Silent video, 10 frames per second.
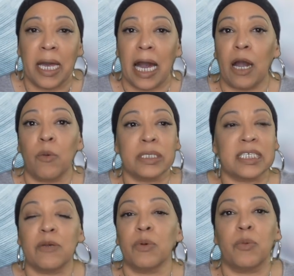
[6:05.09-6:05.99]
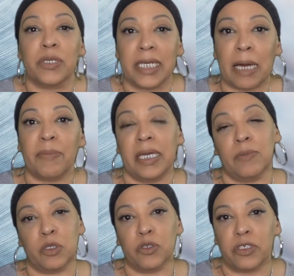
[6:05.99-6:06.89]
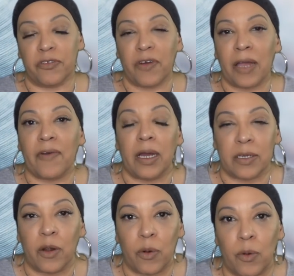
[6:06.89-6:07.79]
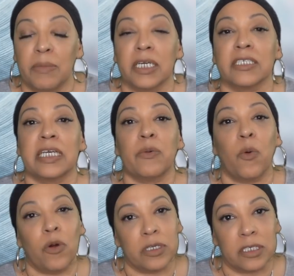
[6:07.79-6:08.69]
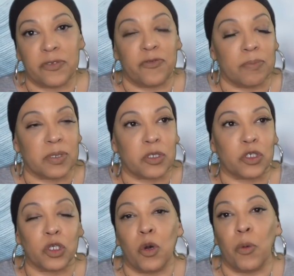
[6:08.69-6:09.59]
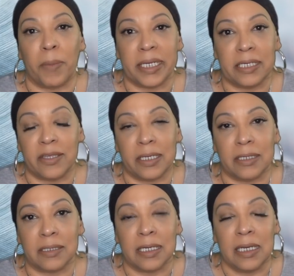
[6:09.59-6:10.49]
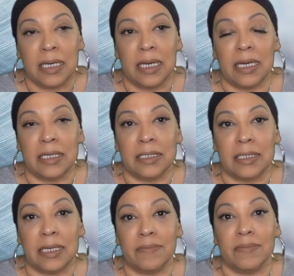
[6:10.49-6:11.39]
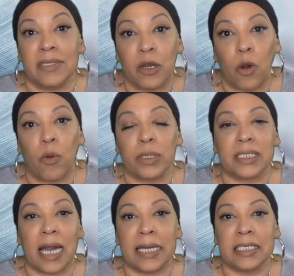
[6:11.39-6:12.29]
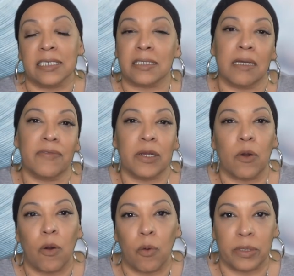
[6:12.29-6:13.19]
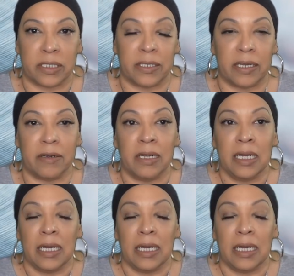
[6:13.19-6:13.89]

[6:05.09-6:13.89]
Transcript: I always say we would not be able to survive on our own, because they warn us from so many things, and they're always guiding us, and they're always there